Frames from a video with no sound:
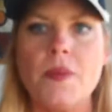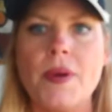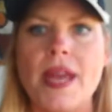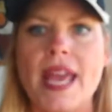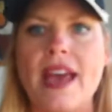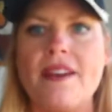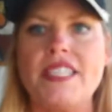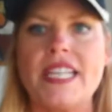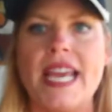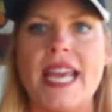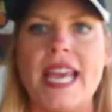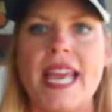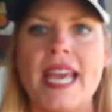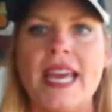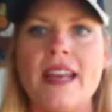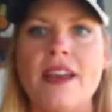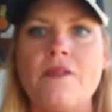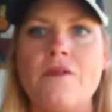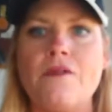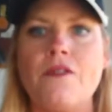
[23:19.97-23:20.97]
We have
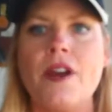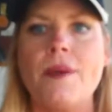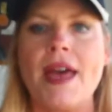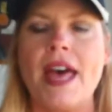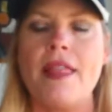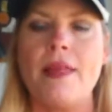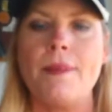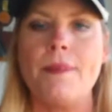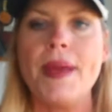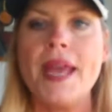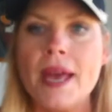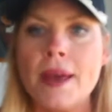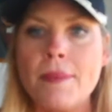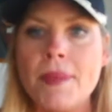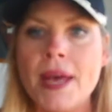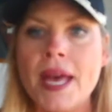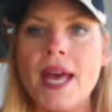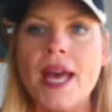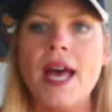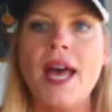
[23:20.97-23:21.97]
Diana from
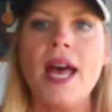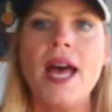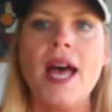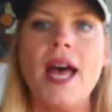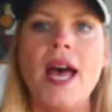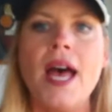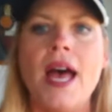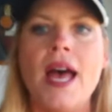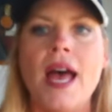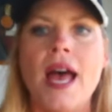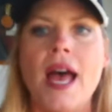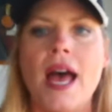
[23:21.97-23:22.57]
Alabama,